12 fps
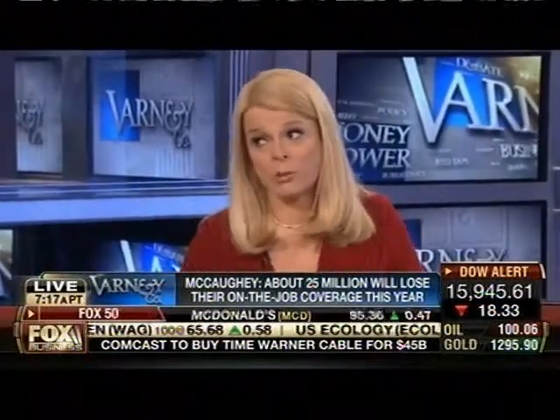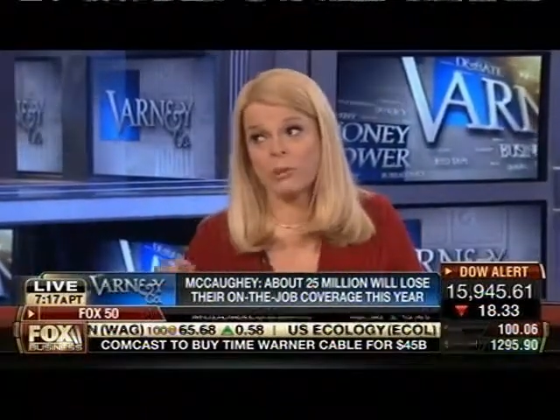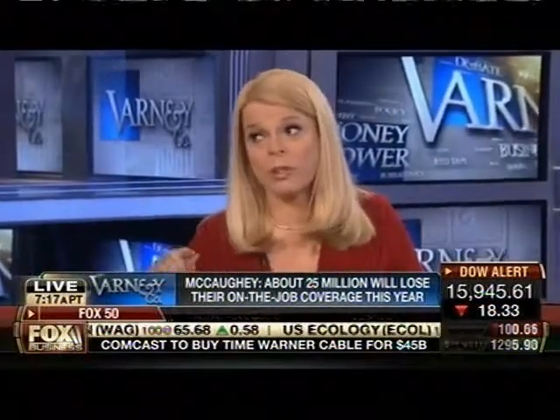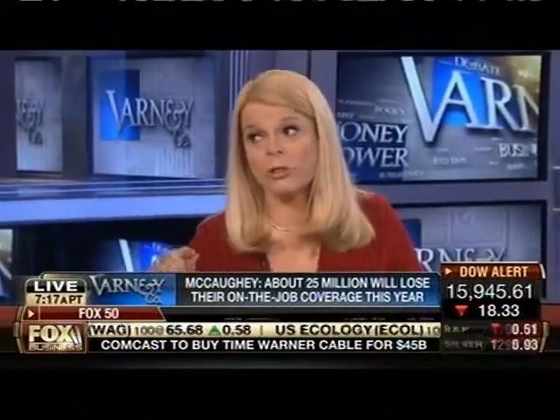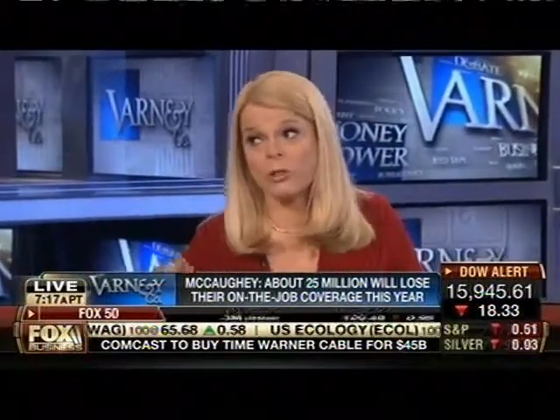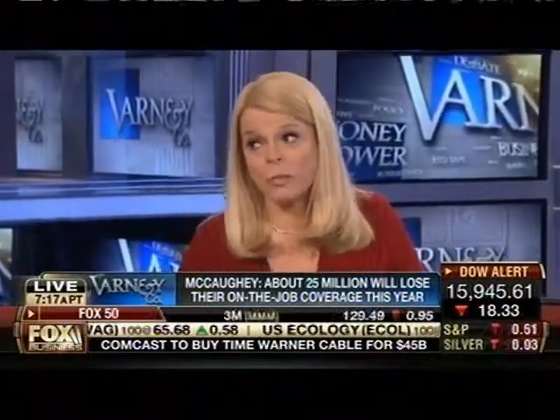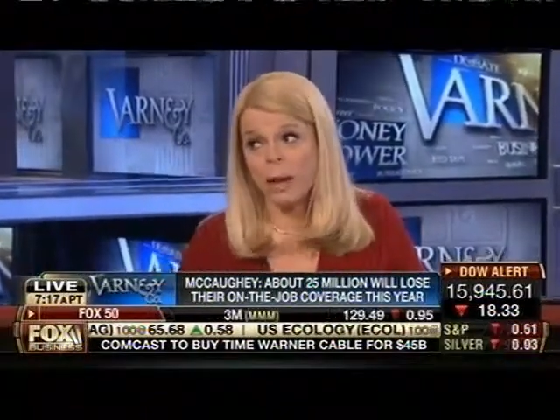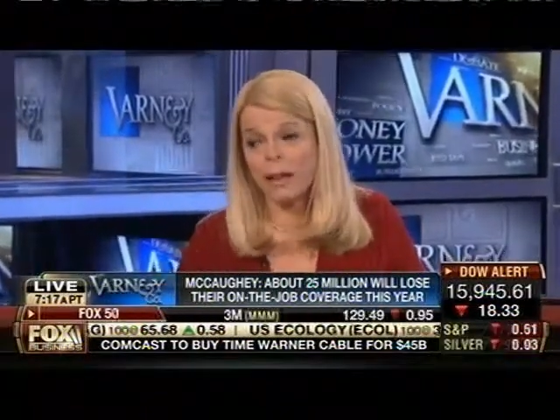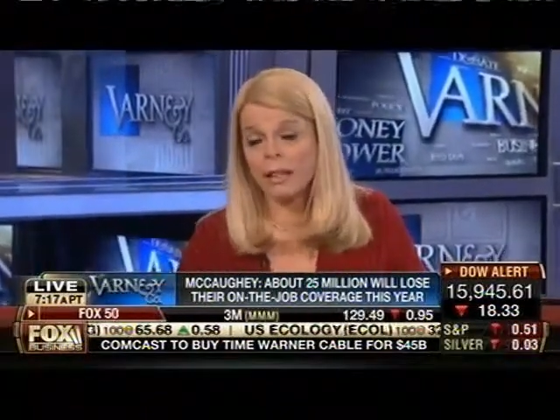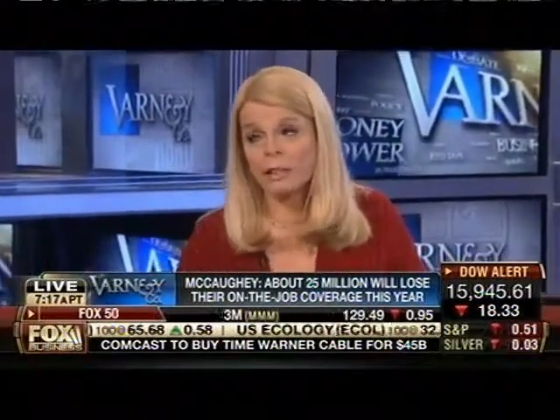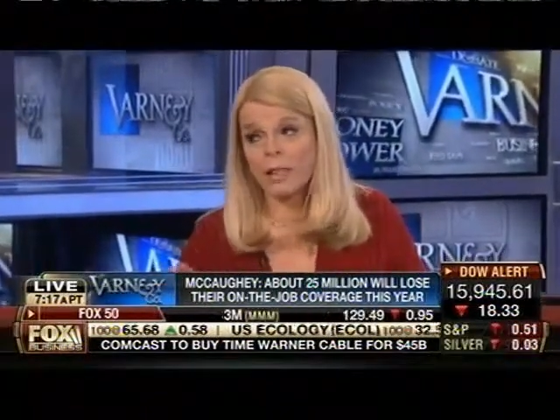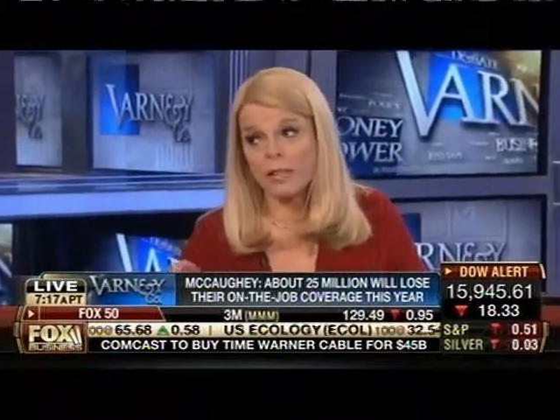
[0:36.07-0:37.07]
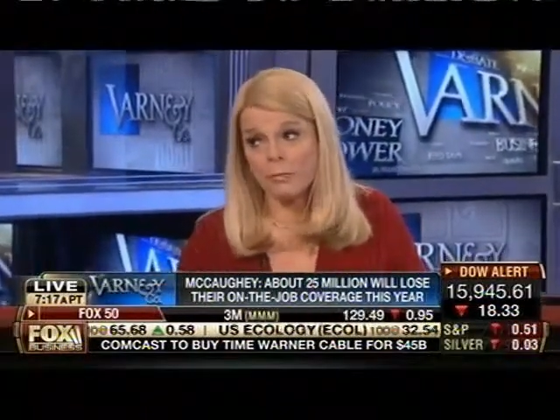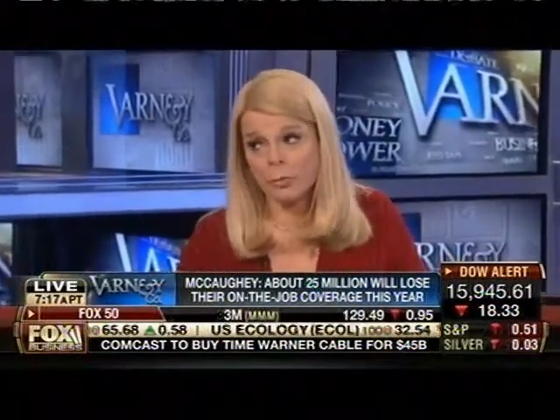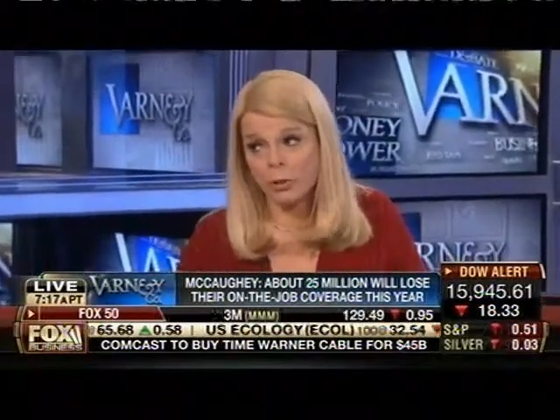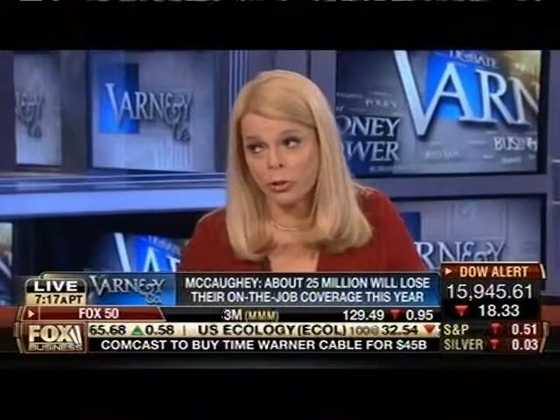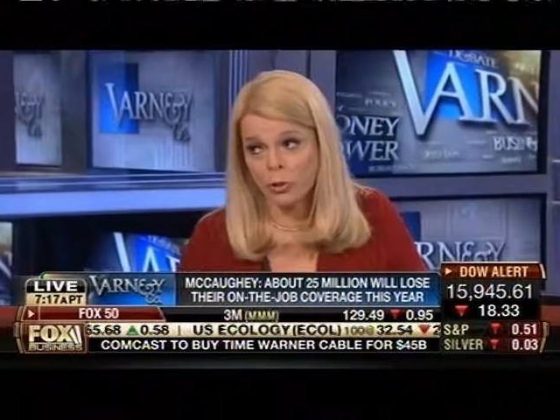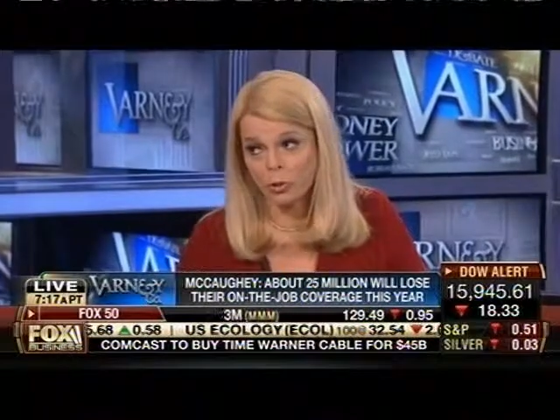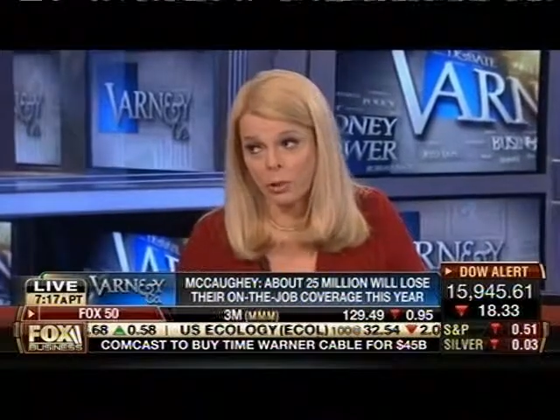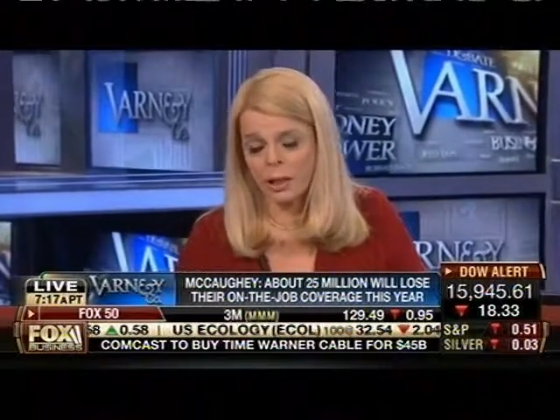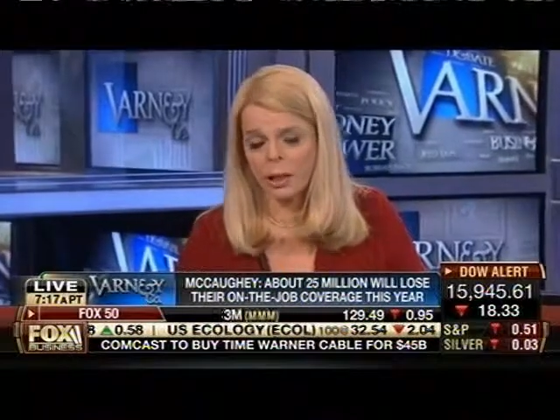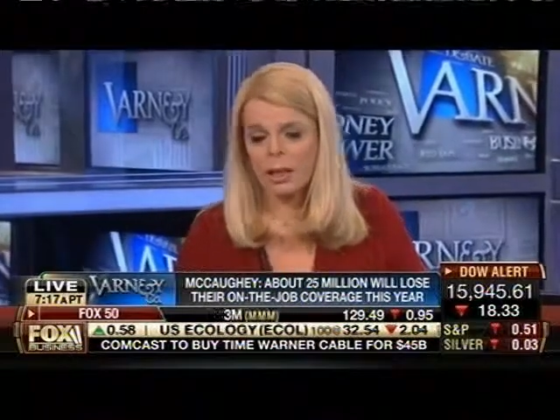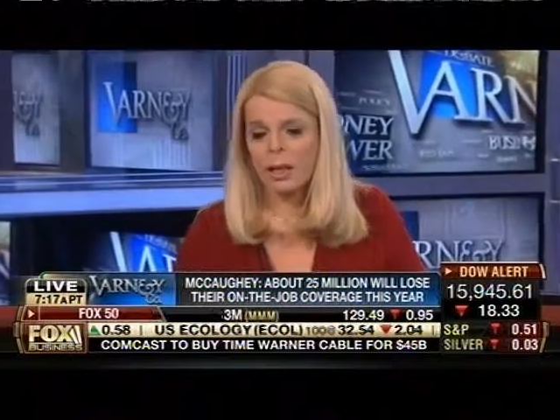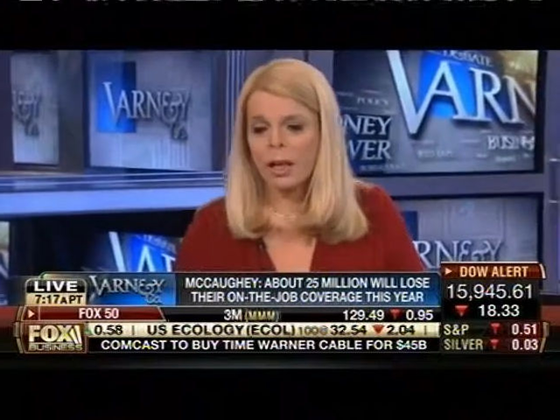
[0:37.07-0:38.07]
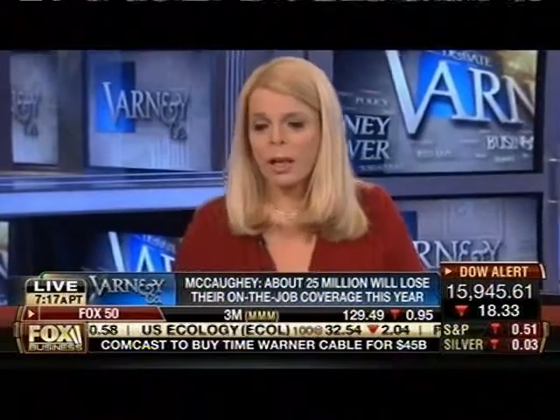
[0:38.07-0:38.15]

so it's under penalty of perjury,